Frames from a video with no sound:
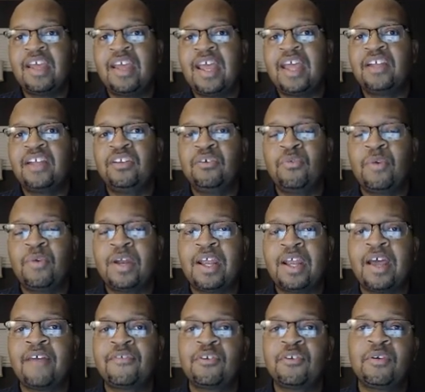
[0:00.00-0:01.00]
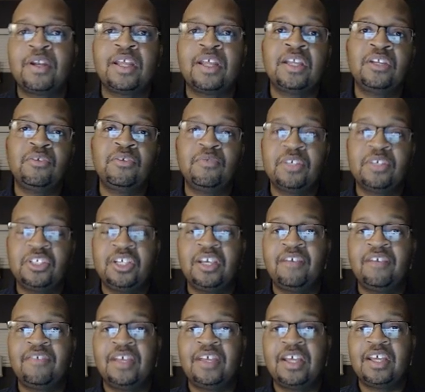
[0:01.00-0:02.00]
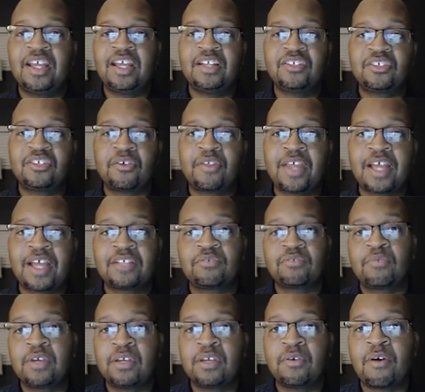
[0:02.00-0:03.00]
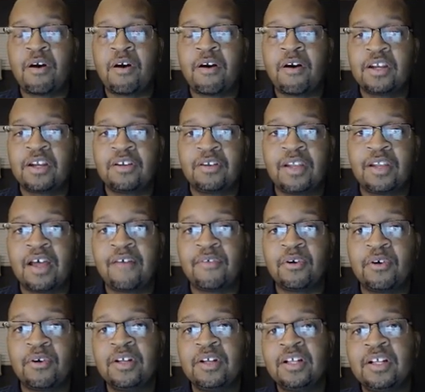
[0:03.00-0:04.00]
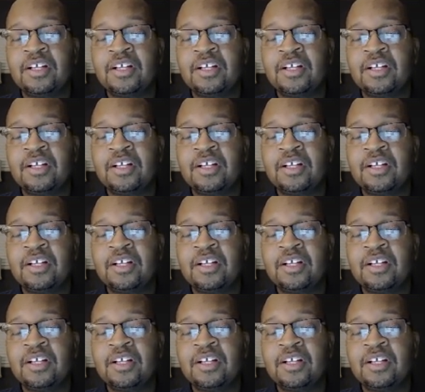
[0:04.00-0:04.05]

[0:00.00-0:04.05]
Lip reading: and you went after it and you achieved it, and so that's where you are in your level.